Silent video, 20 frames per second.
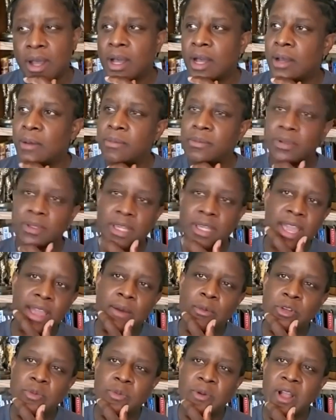Um, yeah, it
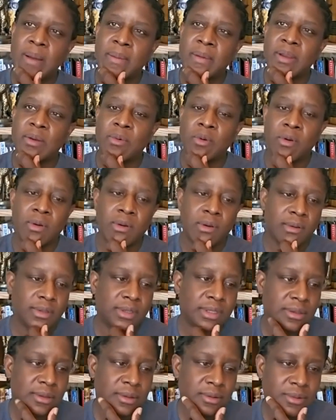was probably
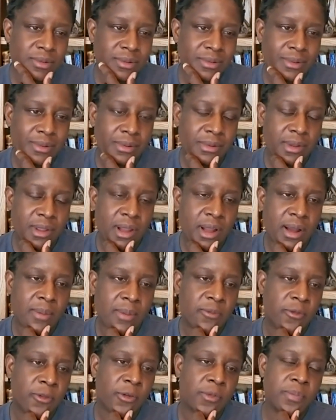um,
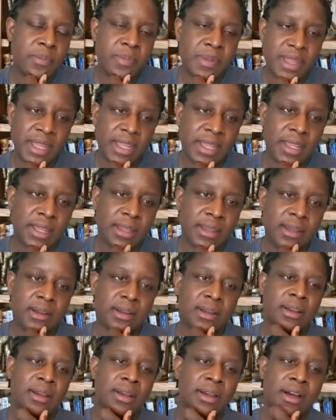for me
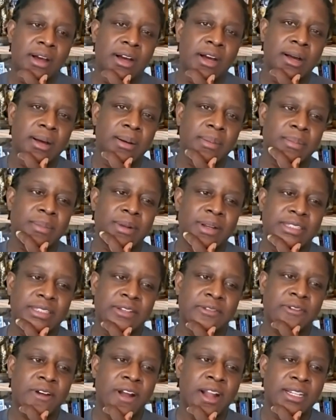um, a
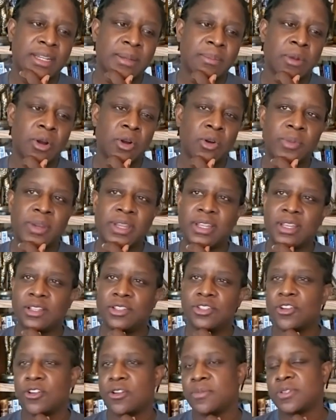defining moment in
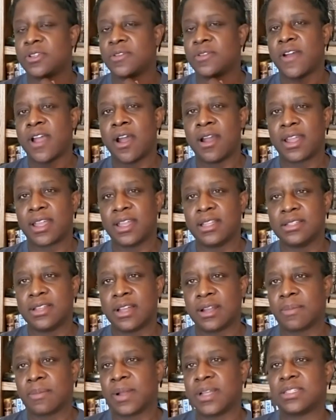terms of how I
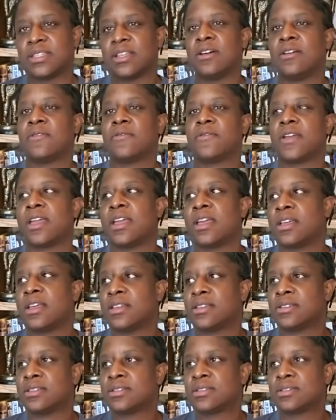conduct myself
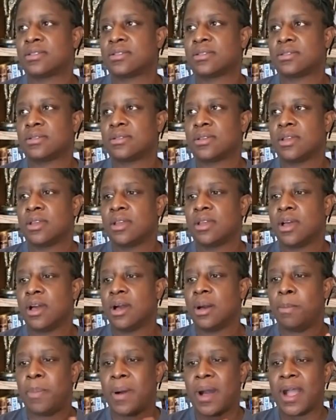as
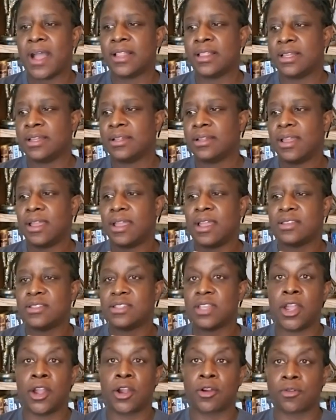a pilot, as
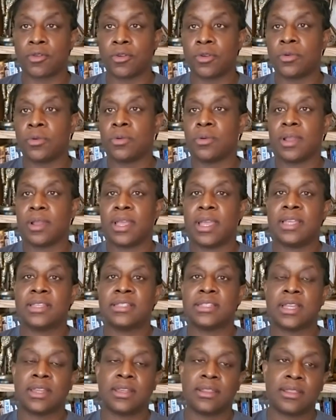aircrew,
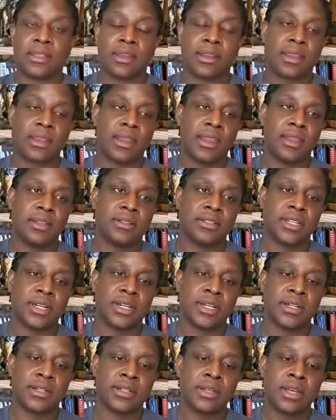as anything. And
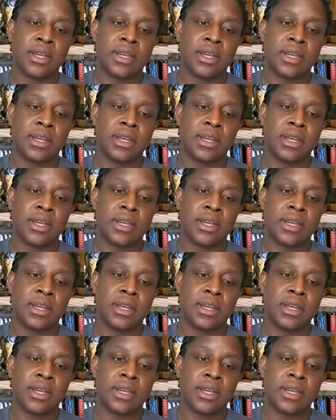uh,